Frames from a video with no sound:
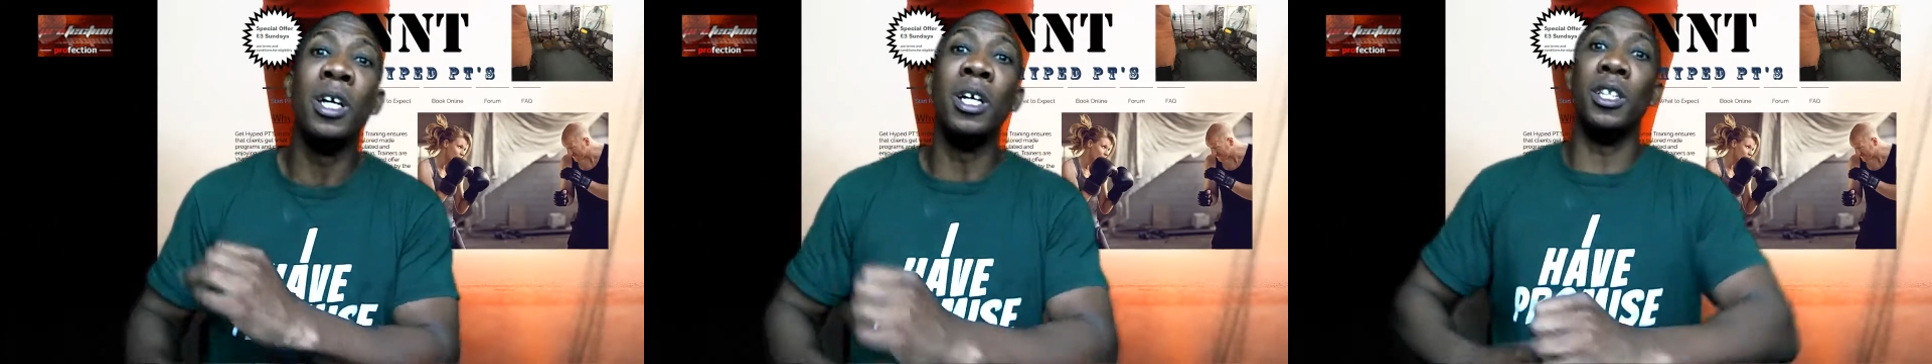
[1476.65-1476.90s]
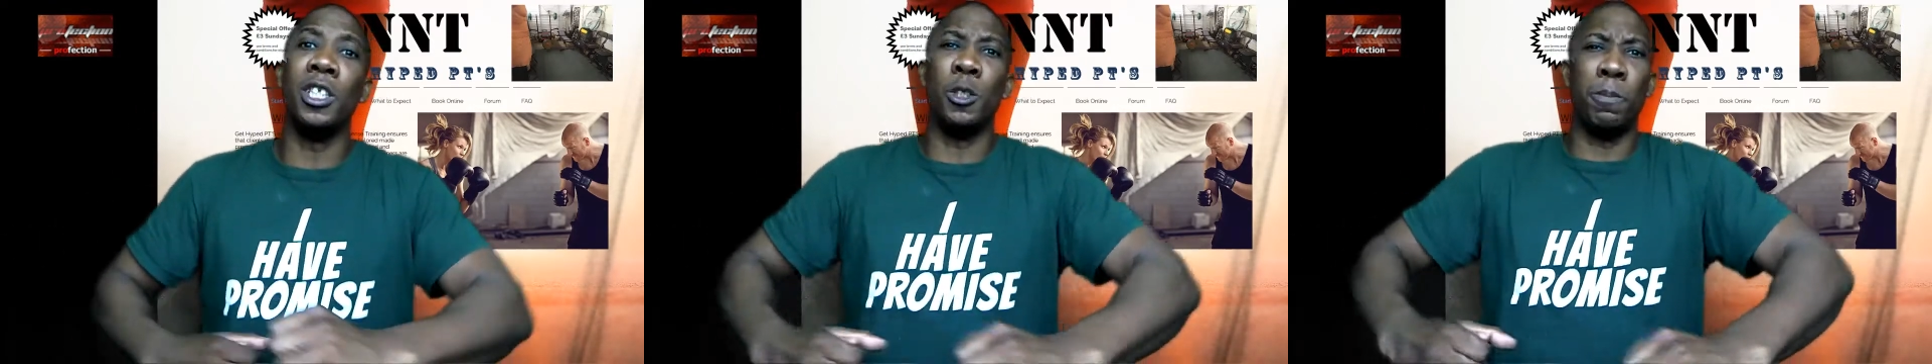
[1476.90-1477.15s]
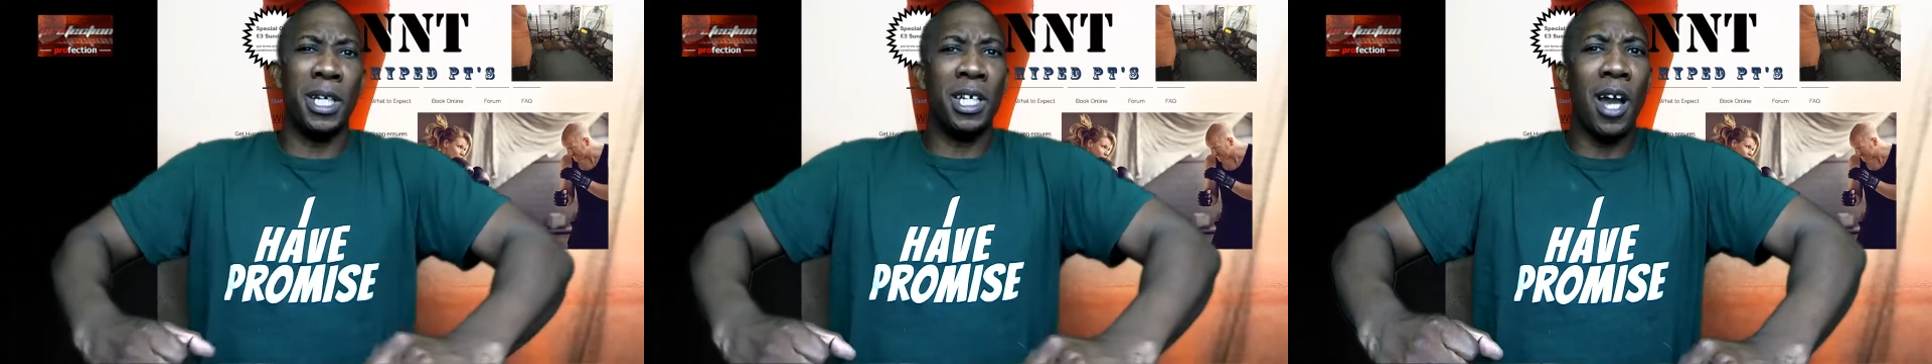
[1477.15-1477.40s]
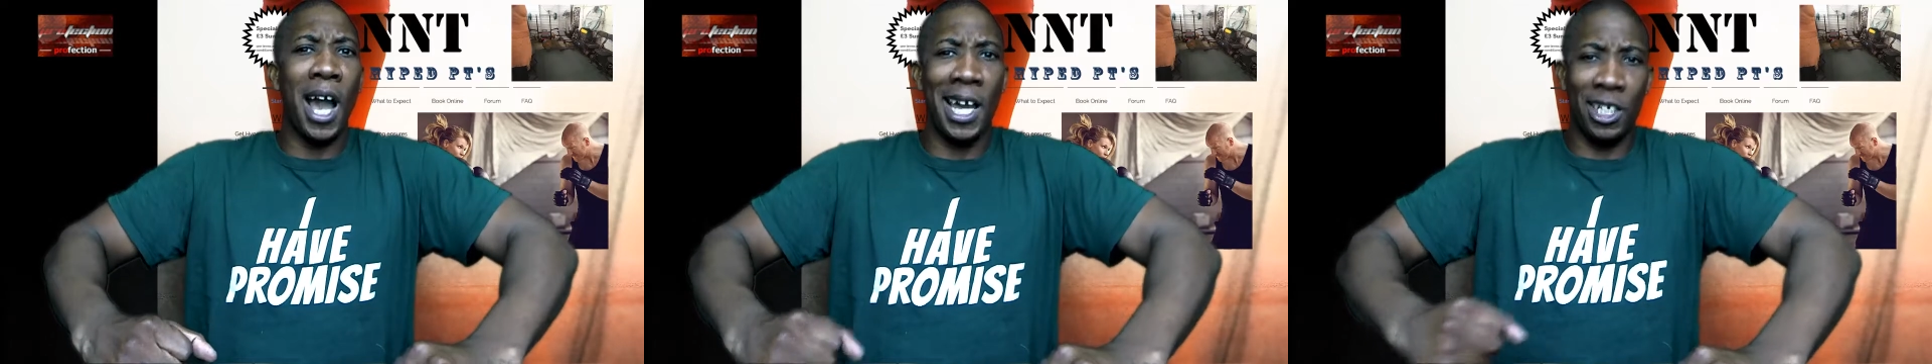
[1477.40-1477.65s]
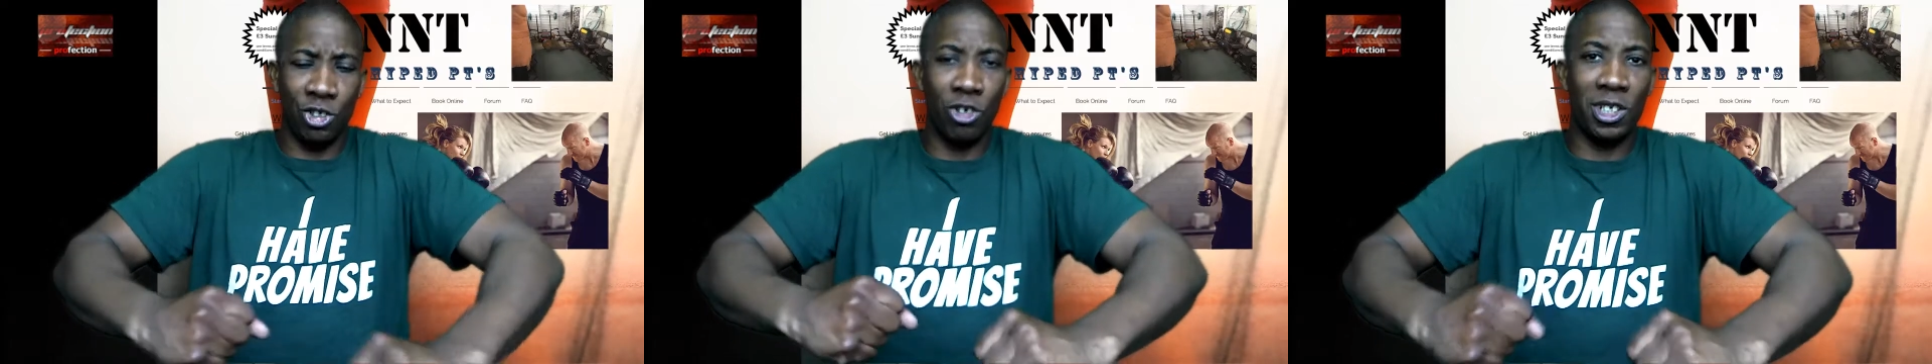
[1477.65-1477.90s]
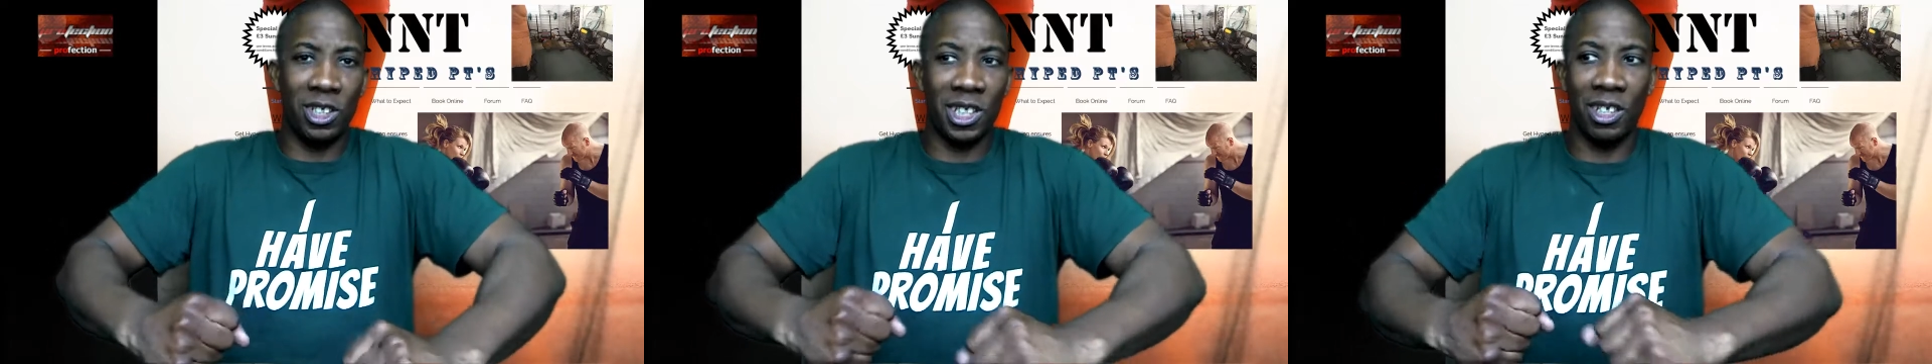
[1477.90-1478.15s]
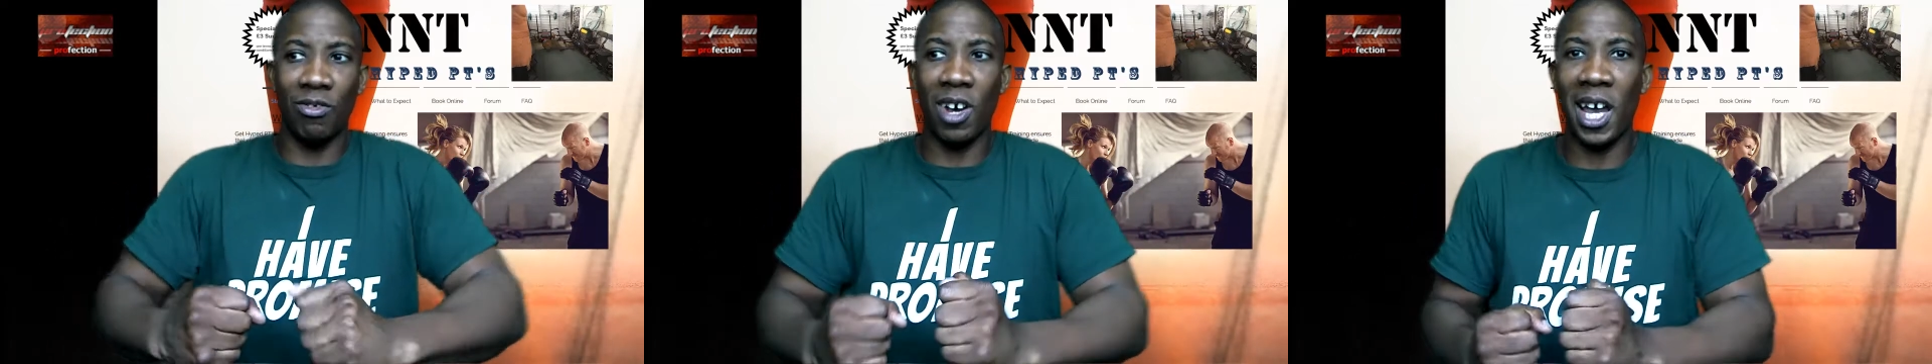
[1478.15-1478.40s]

this big guy joins in, right?